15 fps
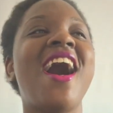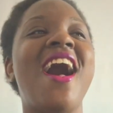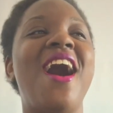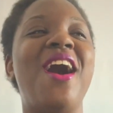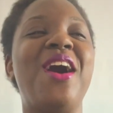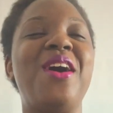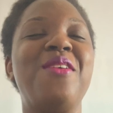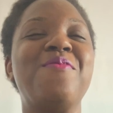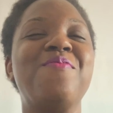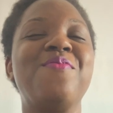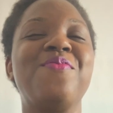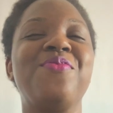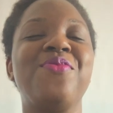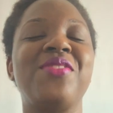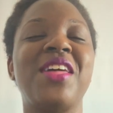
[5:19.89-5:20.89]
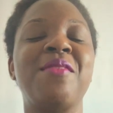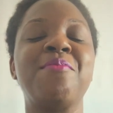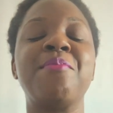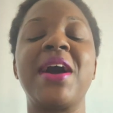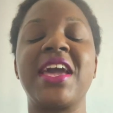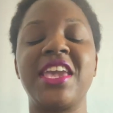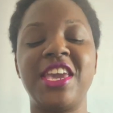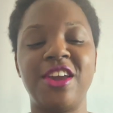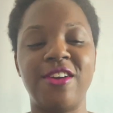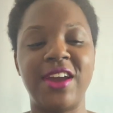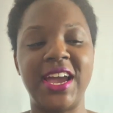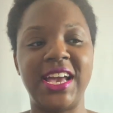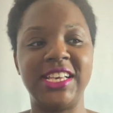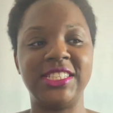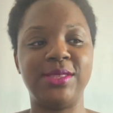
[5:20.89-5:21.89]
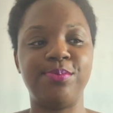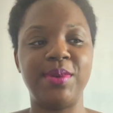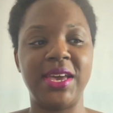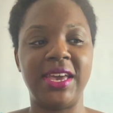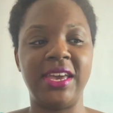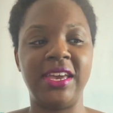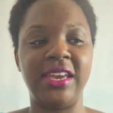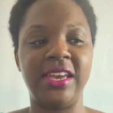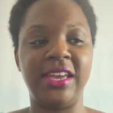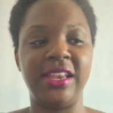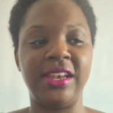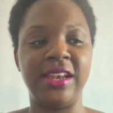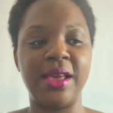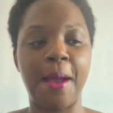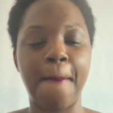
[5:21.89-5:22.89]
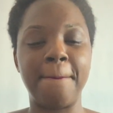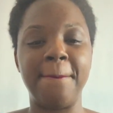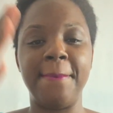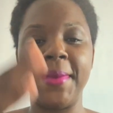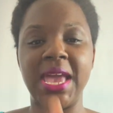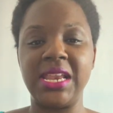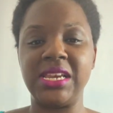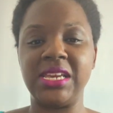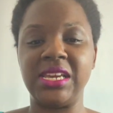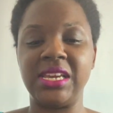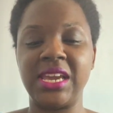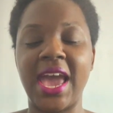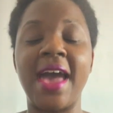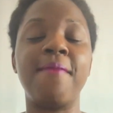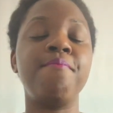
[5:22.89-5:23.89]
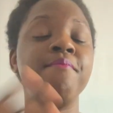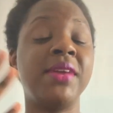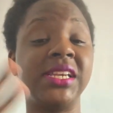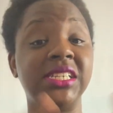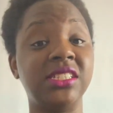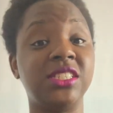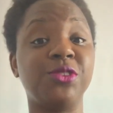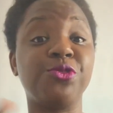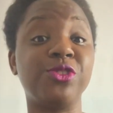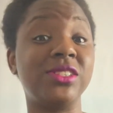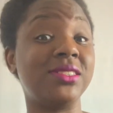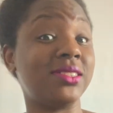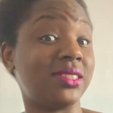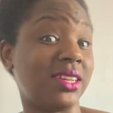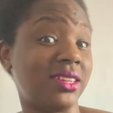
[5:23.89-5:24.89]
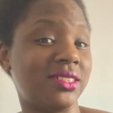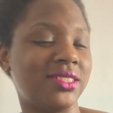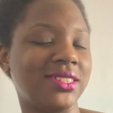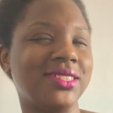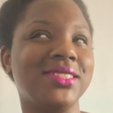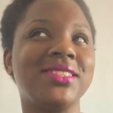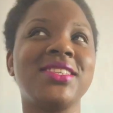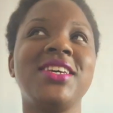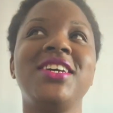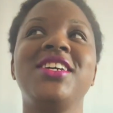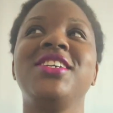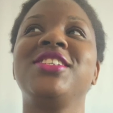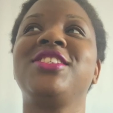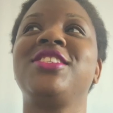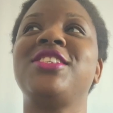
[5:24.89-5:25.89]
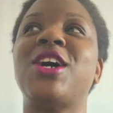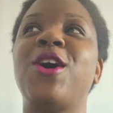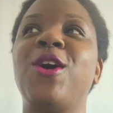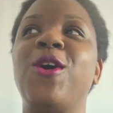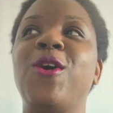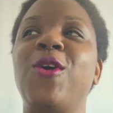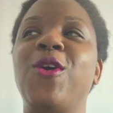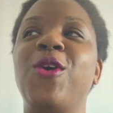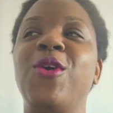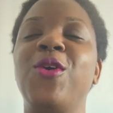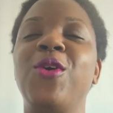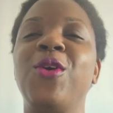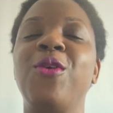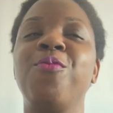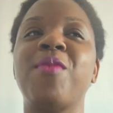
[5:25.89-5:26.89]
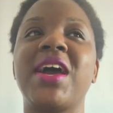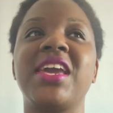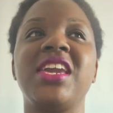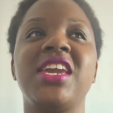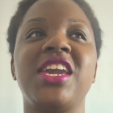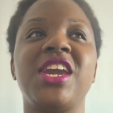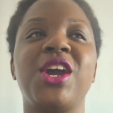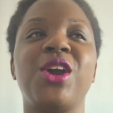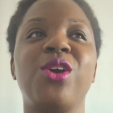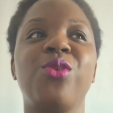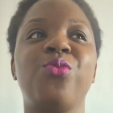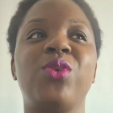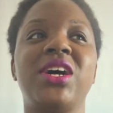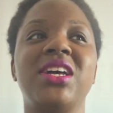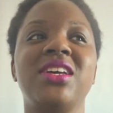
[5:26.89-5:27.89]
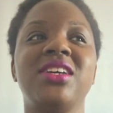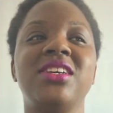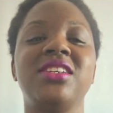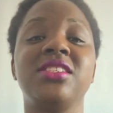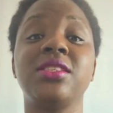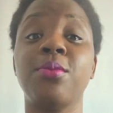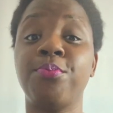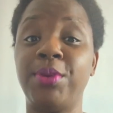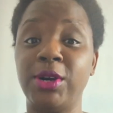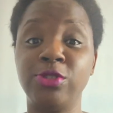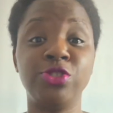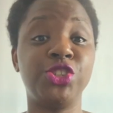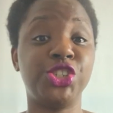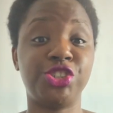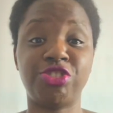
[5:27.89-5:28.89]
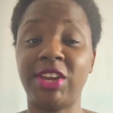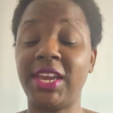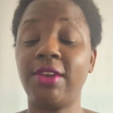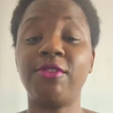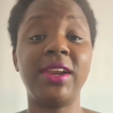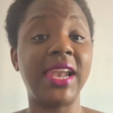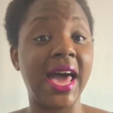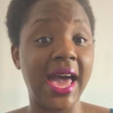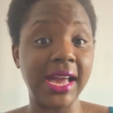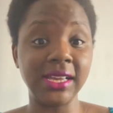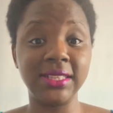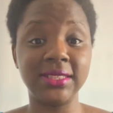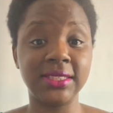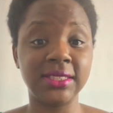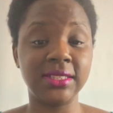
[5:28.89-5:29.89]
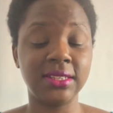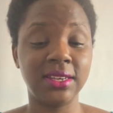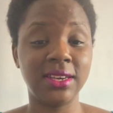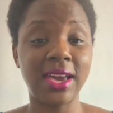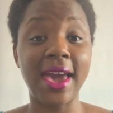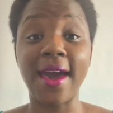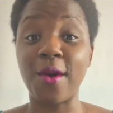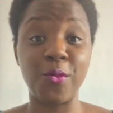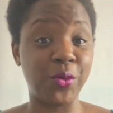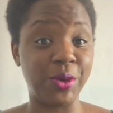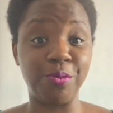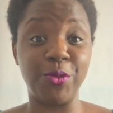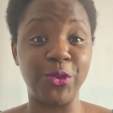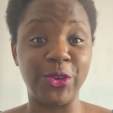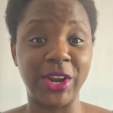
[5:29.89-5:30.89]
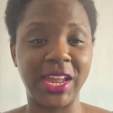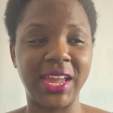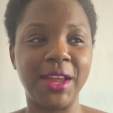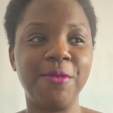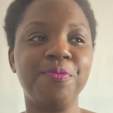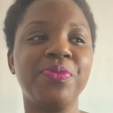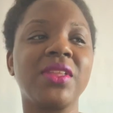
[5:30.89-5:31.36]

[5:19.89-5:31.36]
My hair has been at many different stages. So my hair was bone straight relaxed at one point.